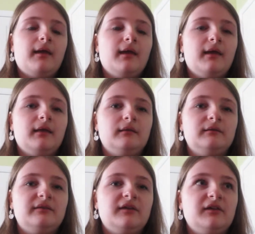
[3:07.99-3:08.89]

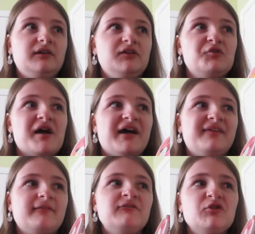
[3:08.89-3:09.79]
and you
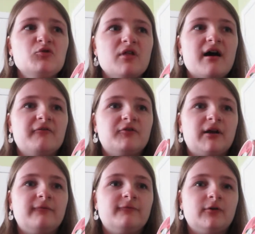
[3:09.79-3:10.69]
guys, if you love
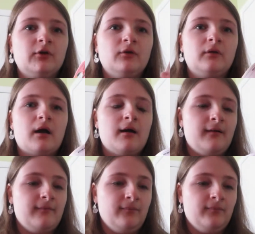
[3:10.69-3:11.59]
grapefruit,
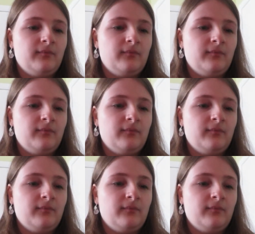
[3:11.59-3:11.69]
um,